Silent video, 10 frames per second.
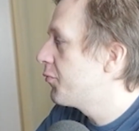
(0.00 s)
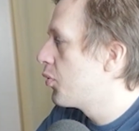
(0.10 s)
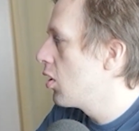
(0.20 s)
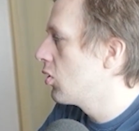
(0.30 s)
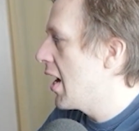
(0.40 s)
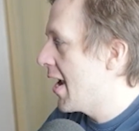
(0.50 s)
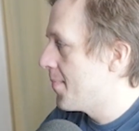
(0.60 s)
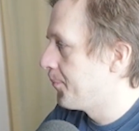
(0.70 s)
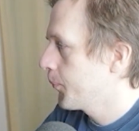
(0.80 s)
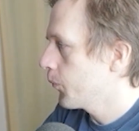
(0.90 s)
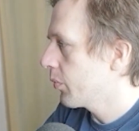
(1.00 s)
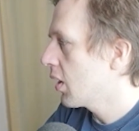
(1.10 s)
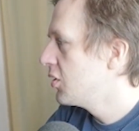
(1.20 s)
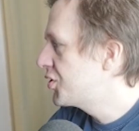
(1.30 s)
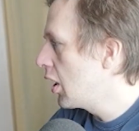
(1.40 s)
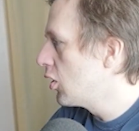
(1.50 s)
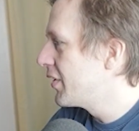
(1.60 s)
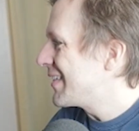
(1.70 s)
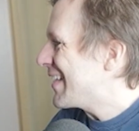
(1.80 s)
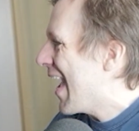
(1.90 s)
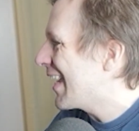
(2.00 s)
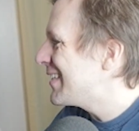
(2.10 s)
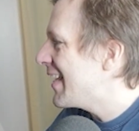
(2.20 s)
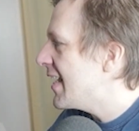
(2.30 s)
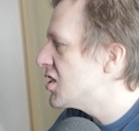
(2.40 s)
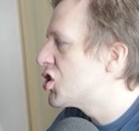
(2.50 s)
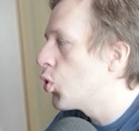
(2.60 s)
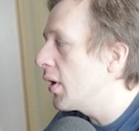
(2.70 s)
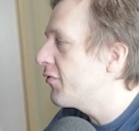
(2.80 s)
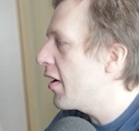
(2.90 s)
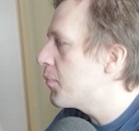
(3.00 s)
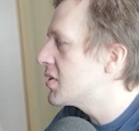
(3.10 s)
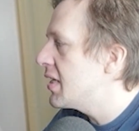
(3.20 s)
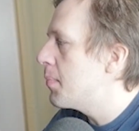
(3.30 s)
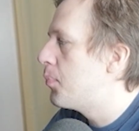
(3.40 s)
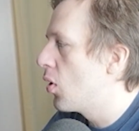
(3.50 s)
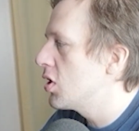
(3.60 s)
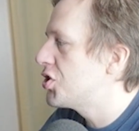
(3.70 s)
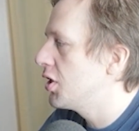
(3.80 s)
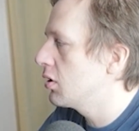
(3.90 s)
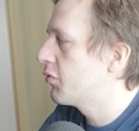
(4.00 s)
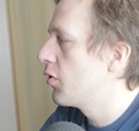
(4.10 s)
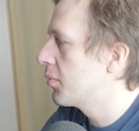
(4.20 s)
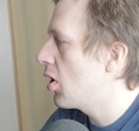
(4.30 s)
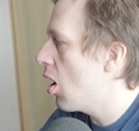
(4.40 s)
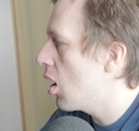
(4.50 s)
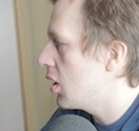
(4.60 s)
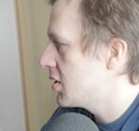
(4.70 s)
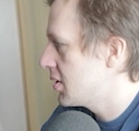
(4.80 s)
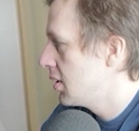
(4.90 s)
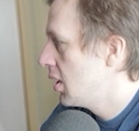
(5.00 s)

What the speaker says: Program. Solo. This Axie gains 25% bonus shield from cards.